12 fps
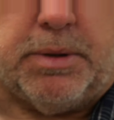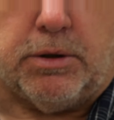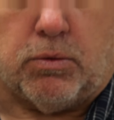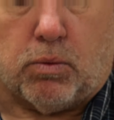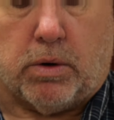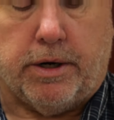but
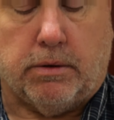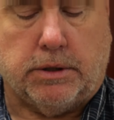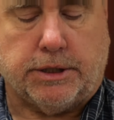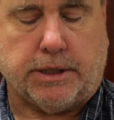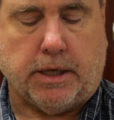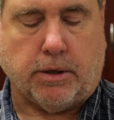the real
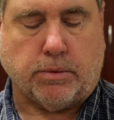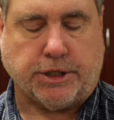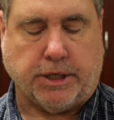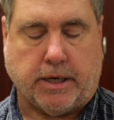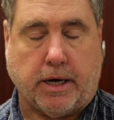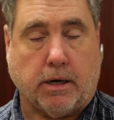
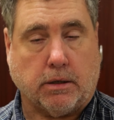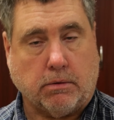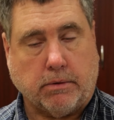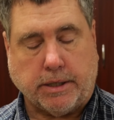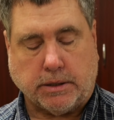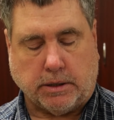distinguishing
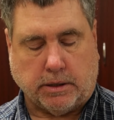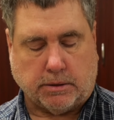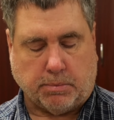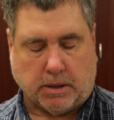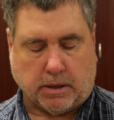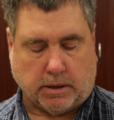characteristics,
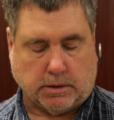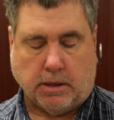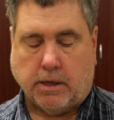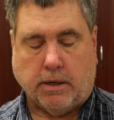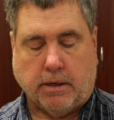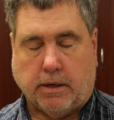because
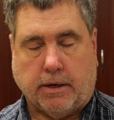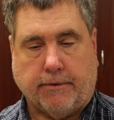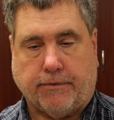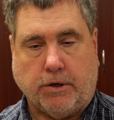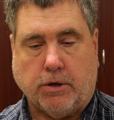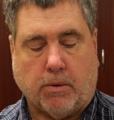
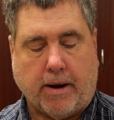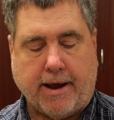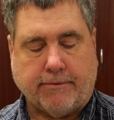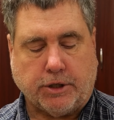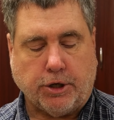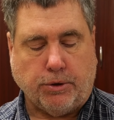if you don't
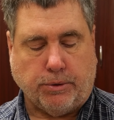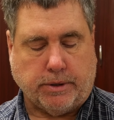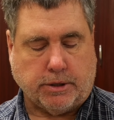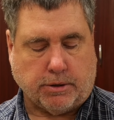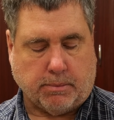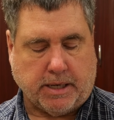have two
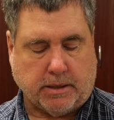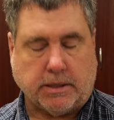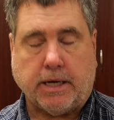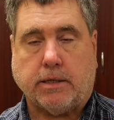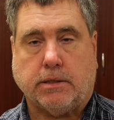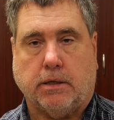that you're being
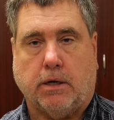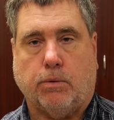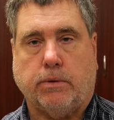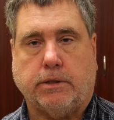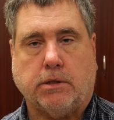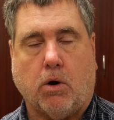tested
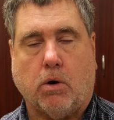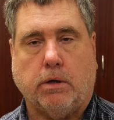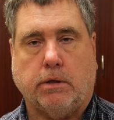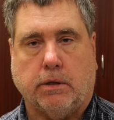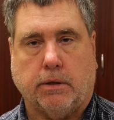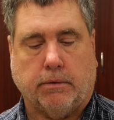on, it's
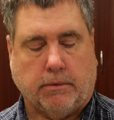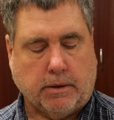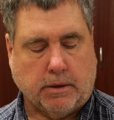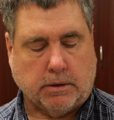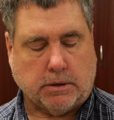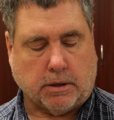hard to
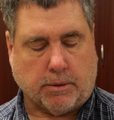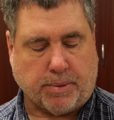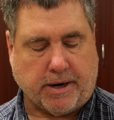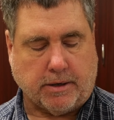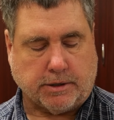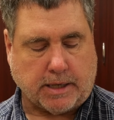
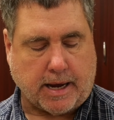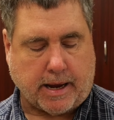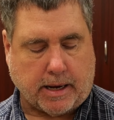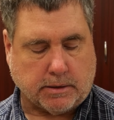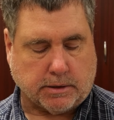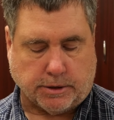compare
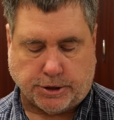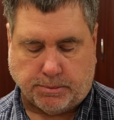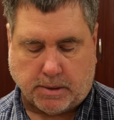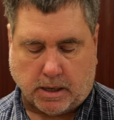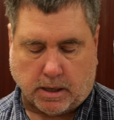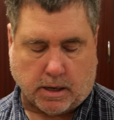size because you
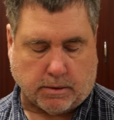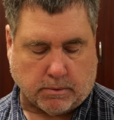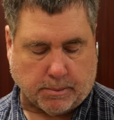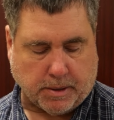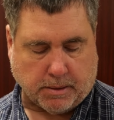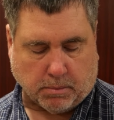might not
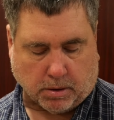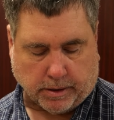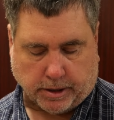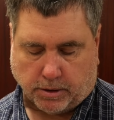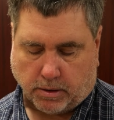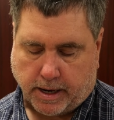remember
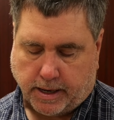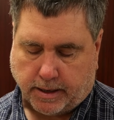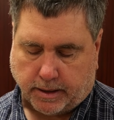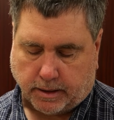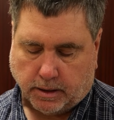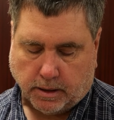in your
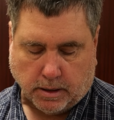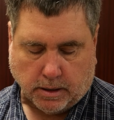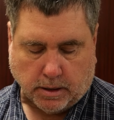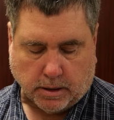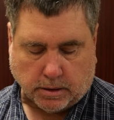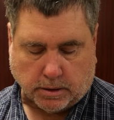head.
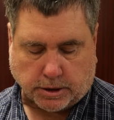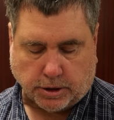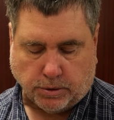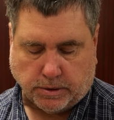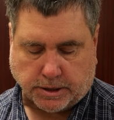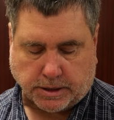
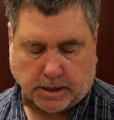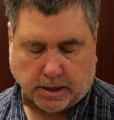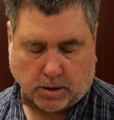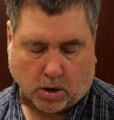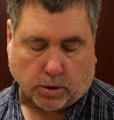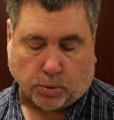
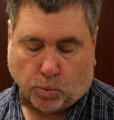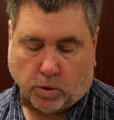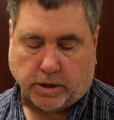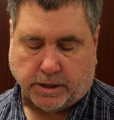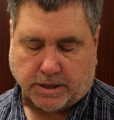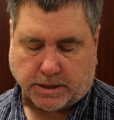The
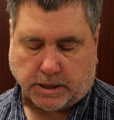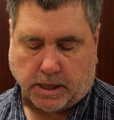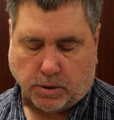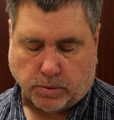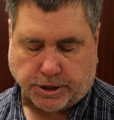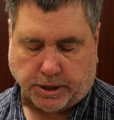one
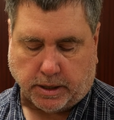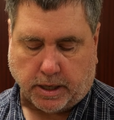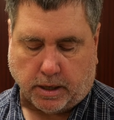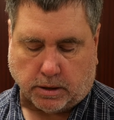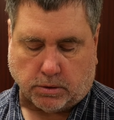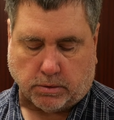distinguishing
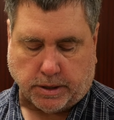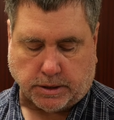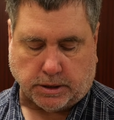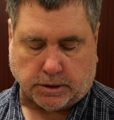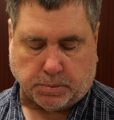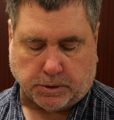
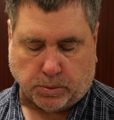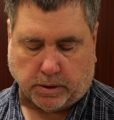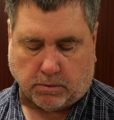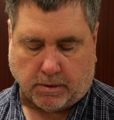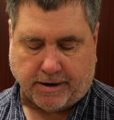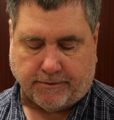characteristics between
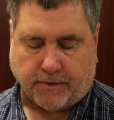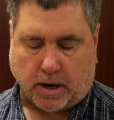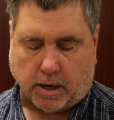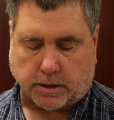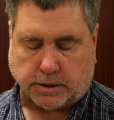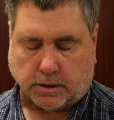a red
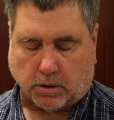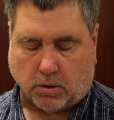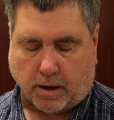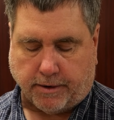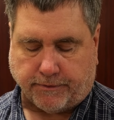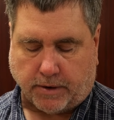fox and a
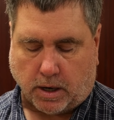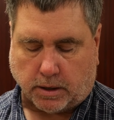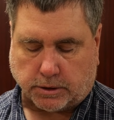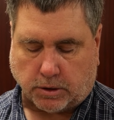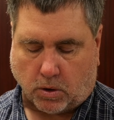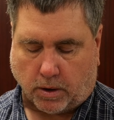gray
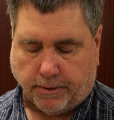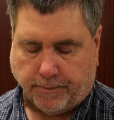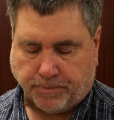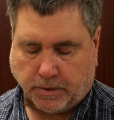fox are